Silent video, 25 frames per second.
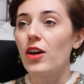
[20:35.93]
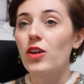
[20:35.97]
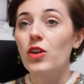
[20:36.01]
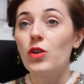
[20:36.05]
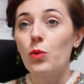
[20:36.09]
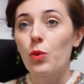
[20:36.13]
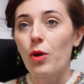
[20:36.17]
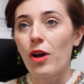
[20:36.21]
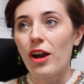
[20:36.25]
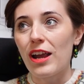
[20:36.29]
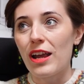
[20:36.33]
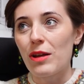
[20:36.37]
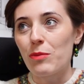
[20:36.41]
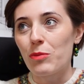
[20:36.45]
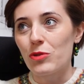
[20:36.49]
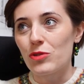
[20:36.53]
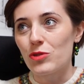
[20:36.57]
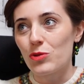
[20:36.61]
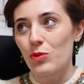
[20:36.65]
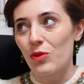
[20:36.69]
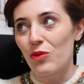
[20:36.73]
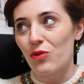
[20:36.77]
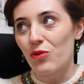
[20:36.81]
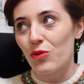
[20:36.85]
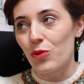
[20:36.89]
who were able
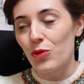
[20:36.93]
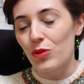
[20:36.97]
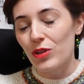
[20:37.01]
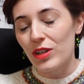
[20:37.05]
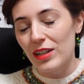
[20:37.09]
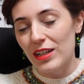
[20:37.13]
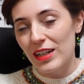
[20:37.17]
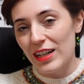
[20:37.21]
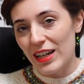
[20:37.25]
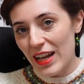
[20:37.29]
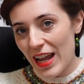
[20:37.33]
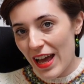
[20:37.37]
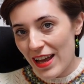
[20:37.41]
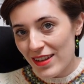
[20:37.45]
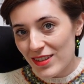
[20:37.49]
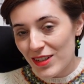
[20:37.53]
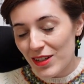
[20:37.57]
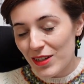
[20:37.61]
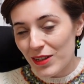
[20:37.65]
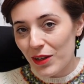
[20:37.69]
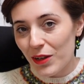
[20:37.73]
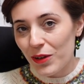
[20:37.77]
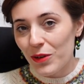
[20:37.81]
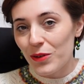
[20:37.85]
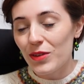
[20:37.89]
to afford less
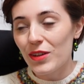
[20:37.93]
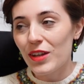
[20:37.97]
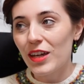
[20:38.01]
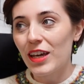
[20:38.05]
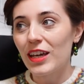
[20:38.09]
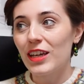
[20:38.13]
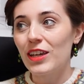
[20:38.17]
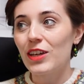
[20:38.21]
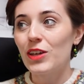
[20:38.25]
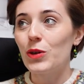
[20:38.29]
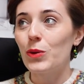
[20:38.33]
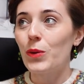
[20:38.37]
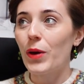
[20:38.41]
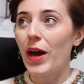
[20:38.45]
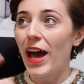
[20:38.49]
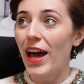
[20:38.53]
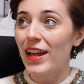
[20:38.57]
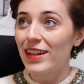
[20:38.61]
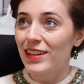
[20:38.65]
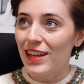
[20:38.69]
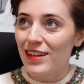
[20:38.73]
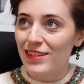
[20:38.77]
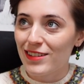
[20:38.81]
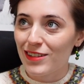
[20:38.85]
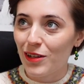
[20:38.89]
clothing, who
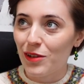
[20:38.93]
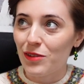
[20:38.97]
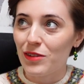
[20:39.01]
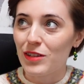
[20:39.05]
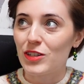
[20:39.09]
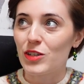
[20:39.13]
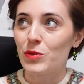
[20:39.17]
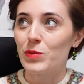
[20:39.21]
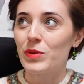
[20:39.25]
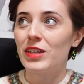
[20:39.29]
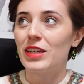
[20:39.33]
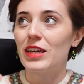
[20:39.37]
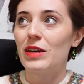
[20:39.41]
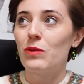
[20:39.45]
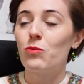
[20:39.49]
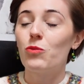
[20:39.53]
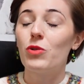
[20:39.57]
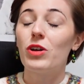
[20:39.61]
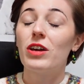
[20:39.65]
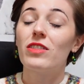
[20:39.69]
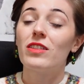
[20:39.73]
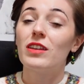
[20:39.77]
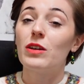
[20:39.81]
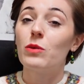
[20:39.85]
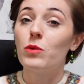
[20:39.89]
had less clothing to begin
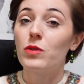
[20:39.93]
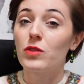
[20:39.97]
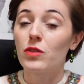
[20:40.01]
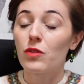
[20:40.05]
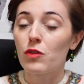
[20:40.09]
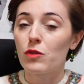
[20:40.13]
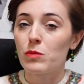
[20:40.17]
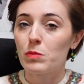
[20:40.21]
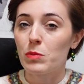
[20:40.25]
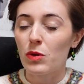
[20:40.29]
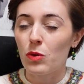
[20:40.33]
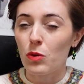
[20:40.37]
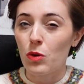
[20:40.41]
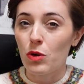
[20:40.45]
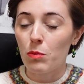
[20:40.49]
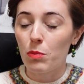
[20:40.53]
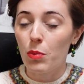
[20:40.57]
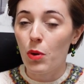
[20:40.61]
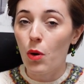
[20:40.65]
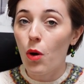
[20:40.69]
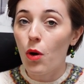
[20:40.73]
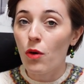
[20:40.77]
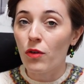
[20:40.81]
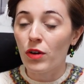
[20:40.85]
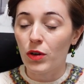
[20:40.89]
with, and it was of a
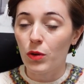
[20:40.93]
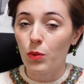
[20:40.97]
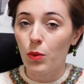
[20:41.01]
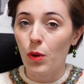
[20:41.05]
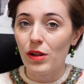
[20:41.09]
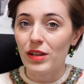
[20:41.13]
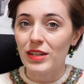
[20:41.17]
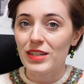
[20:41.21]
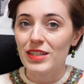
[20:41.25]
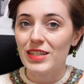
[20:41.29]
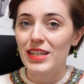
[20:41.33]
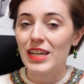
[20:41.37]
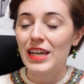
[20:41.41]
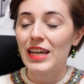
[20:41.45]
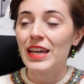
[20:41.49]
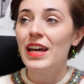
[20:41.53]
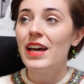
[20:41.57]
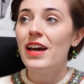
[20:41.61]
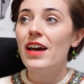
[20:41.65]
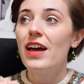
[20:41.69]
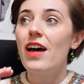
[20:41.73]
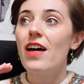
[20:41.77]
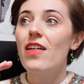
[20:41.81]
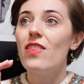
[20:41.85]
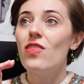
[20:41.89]
poorer quality,
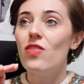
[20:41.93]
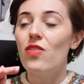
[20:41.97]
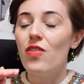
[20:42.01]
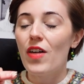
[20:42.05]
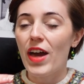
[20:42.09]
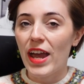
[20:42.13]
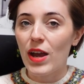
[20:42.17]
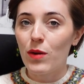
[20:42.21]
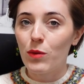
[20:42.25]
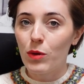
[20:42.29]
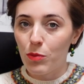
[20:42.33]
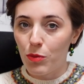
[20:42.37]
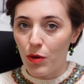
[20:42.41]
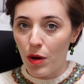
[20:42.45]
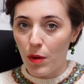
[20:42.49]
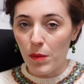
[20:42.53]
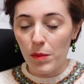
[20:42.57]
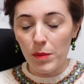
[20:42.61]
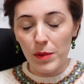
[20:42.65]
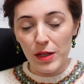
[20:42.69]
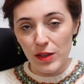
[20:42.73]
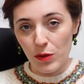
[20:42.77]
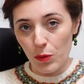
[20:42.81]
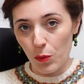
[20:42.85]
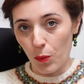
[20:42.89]
they were
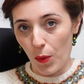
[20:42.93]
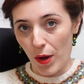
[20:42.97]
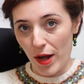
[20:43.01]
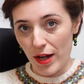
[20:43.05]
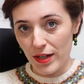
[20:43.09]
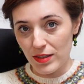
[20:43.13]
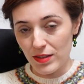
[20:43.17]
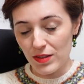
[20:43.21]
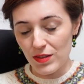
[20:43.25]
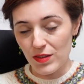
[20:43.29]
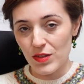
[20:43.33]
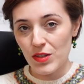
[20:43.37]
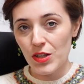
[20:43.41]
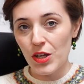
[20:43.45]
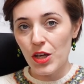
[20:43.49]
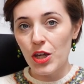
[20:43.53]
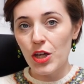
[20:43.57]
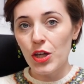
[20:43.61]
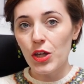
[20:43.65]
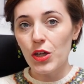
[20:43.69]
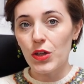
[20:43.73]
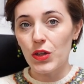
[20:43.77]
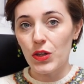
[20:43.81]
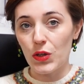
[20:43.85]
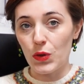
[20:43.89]
probably the ones
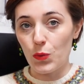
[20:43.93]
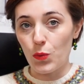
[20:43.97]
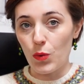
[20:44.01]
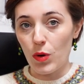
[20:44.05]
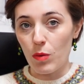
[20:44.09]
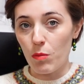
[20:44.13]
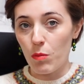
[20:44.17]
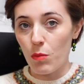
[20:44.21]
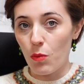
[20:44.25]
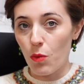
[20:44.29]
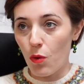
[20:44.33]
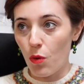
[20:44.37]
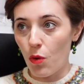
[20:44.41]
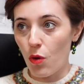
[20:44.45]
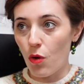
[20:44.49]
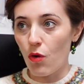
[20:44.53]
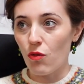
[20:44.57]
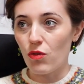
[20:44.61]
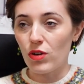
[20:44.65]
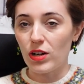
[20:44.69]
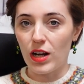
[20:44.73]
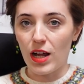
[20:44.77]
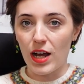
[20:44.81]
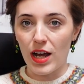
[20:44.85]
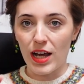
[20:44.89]
who were more
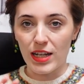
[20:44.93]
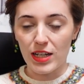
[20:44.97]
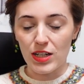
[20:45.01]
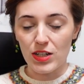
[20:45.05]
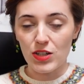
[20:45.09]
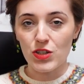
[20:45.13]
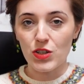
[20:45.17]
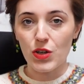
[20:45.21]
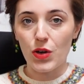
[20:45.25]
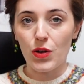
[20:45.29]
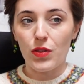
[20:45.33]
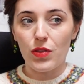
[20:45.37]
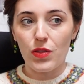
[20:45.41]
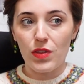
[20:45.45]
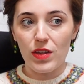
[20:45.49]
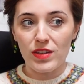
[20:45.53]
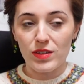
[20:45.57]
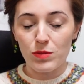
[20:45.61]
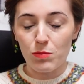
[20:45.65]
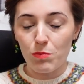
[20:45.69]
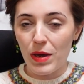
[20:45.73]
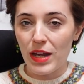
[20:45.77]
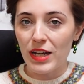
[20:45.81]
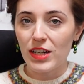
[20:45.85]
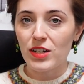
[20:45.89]
reliant on
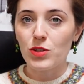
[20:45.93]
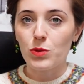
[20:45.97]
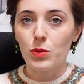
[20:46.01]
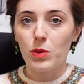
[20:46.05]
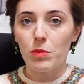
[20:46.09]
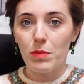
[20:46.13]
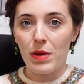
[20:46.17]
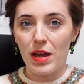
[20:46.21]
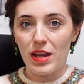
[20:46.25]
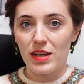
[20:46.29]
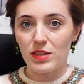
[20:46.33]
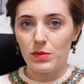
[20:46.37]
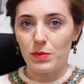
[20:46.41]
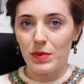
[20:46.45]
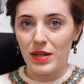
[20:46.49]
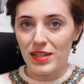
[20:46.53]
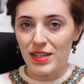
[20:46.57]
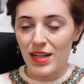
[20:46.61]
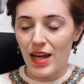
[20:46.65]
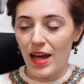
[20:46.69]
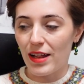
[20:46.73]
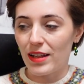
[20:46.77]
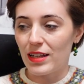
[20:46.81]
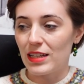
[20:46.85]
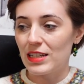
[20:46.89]
this make-do-amend
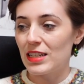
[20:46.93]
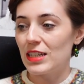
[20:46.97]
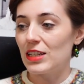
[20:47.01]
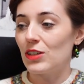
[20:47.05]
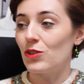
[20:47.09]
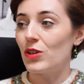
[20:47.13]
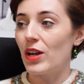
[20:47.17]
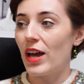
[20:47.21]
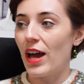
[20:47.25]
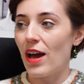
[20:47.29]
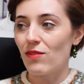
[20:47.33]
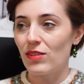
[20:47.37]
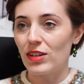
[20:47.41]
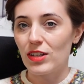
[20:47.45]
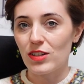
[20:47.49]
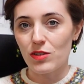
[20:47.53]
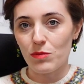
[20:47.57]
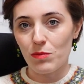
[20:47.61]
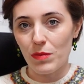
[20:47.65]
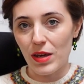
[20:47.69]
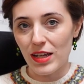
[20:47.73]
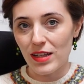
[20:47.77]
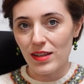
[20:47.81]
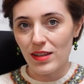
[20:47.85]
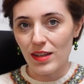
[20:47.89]
mentality, on having to
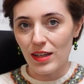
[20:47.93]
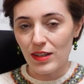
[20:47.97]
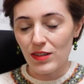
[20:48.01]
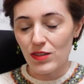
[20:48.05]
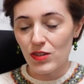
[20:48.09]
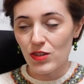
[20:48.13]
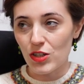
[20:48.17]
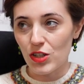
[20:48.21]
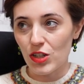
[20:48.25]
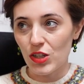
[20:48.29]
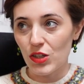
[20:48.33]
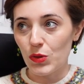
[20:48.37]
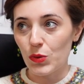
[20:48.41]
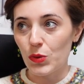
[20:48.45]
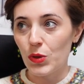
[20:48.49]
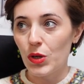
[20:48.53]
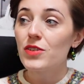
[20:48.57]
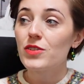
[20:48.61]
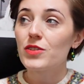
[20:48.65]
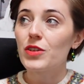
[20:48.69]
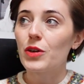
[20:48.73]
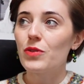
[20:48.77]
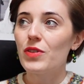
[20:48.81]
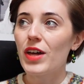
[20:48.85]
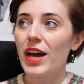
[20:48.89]
make things do.
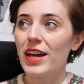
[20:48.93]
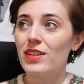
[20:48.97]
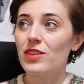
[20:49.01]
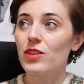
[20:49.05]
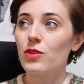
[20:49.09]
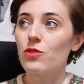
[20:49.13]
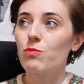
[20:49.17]
So that